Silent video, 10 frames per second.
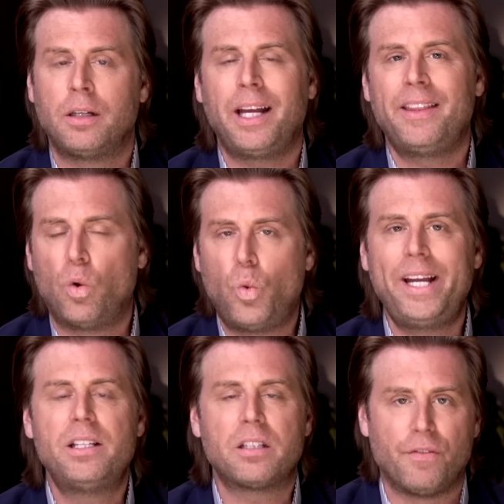in the
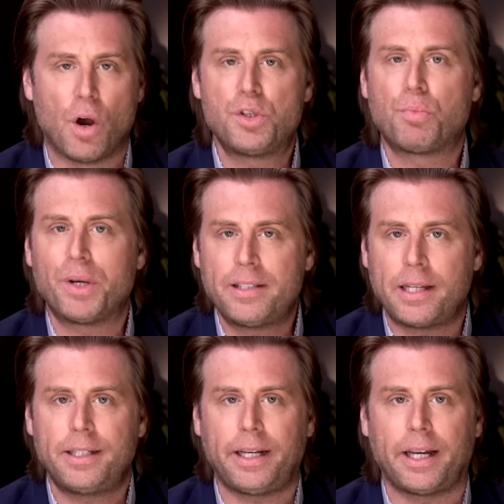weeds of those
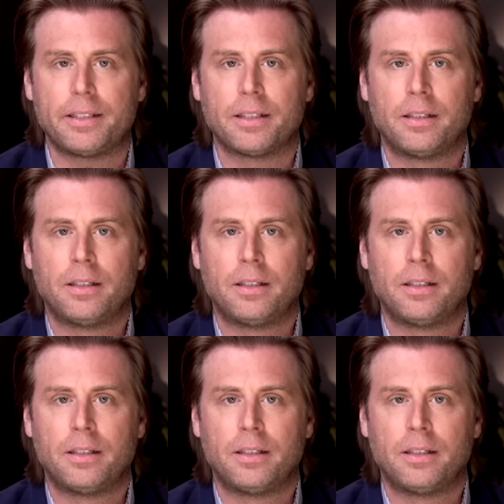presenting it.